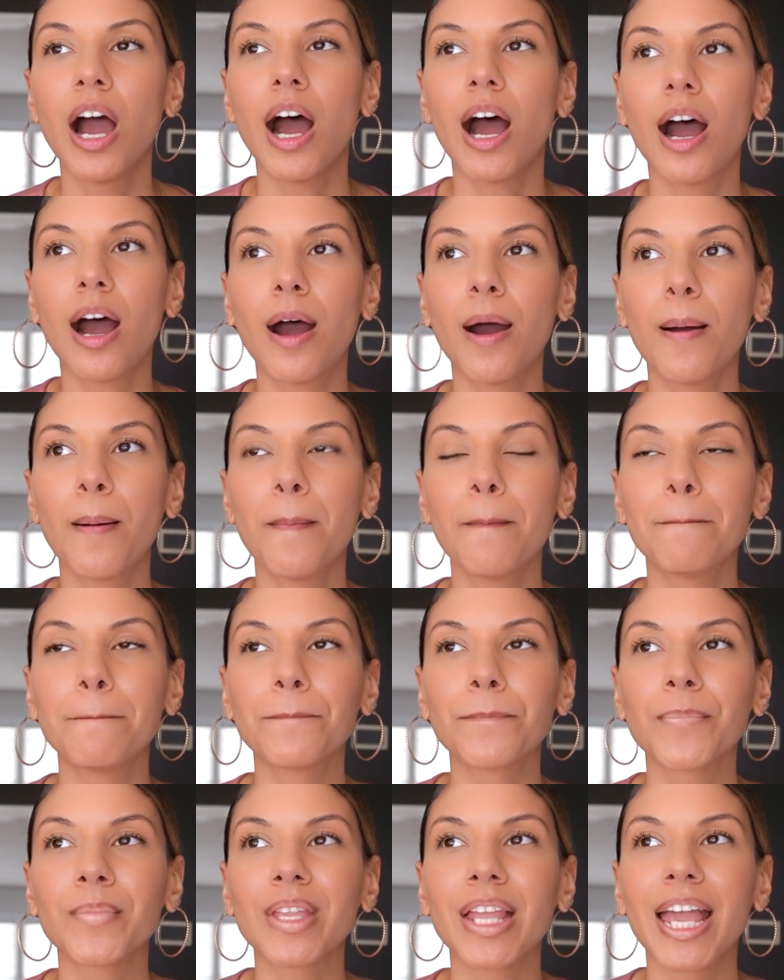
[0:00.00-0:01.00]

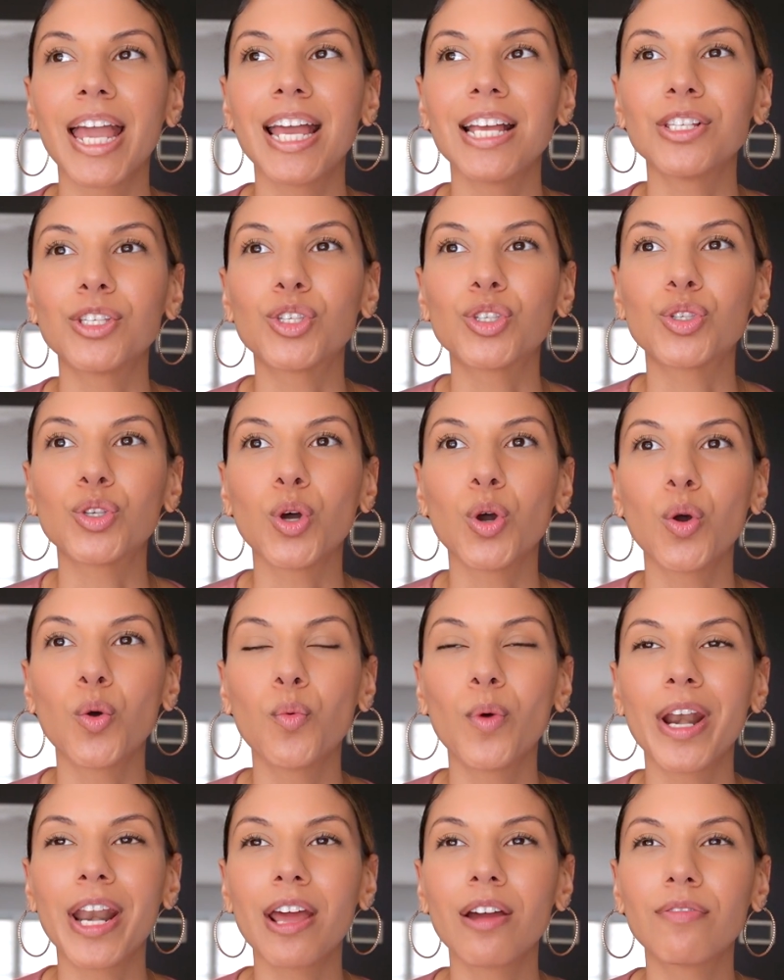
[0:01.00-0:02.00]
And so
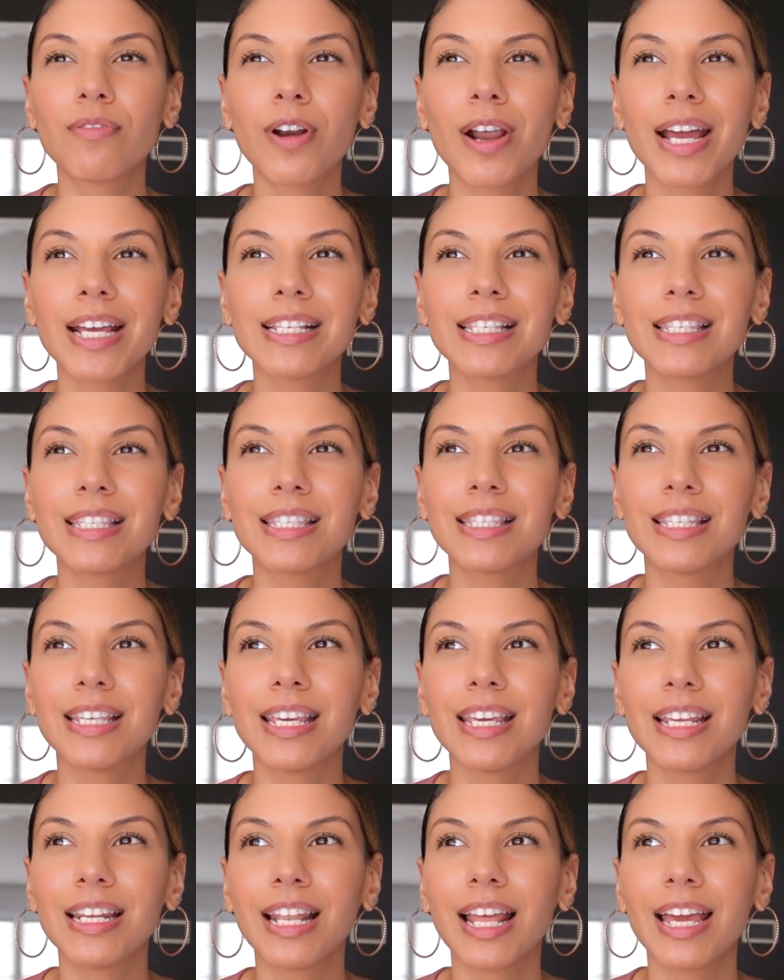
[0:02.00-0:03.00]
whenever I
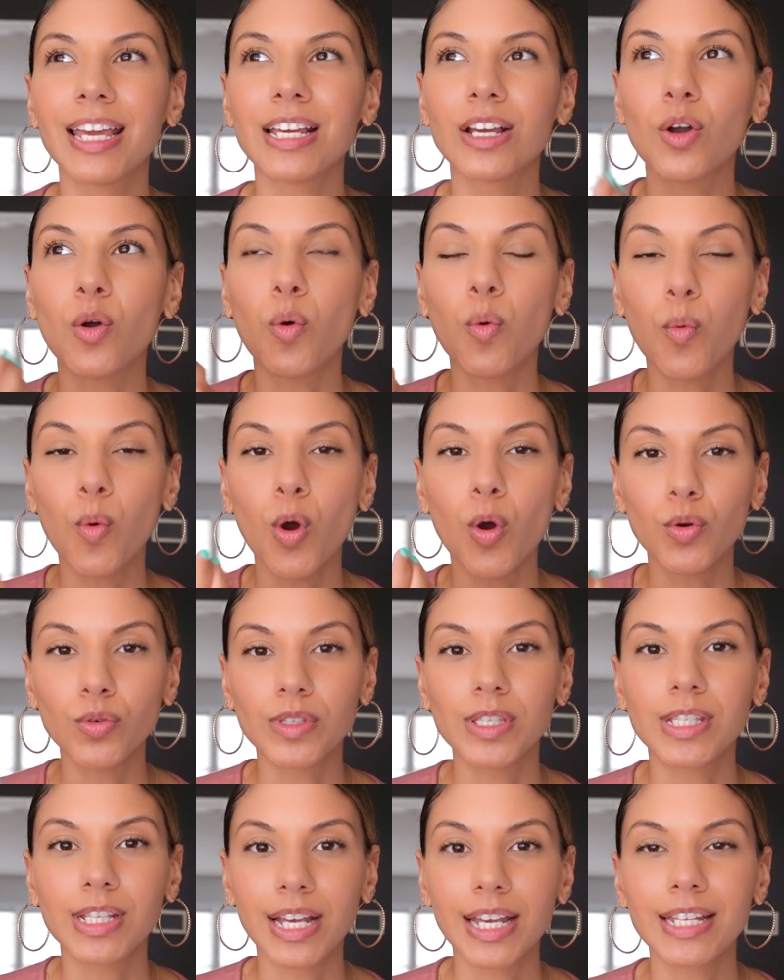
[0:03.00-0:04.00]
see like
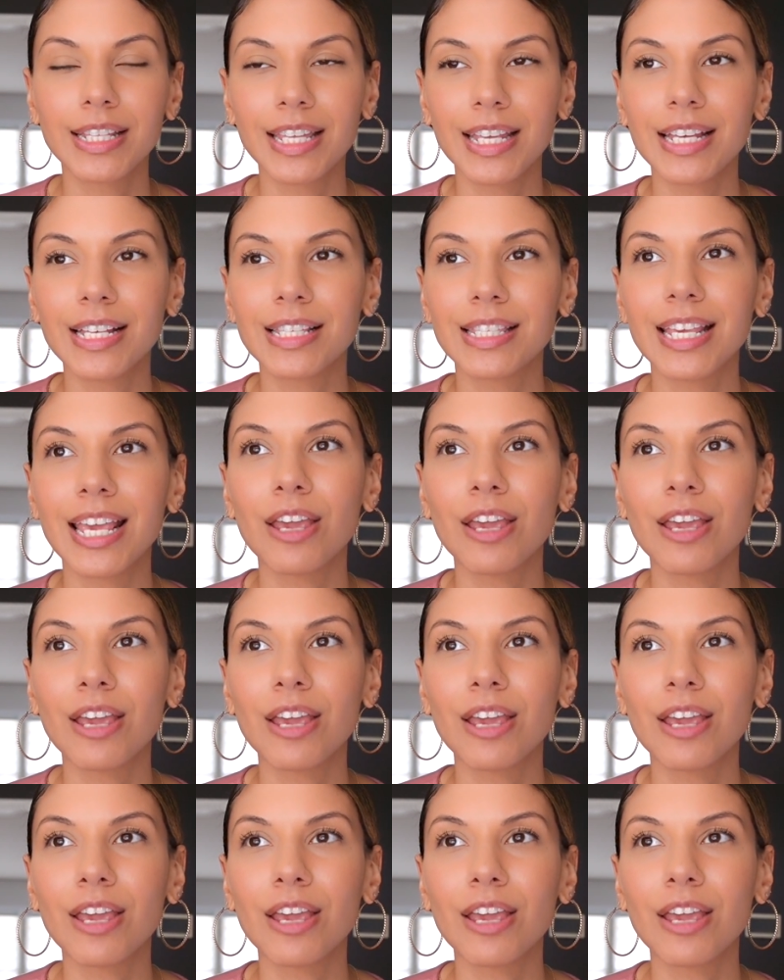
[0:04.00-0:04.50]
quotes like this,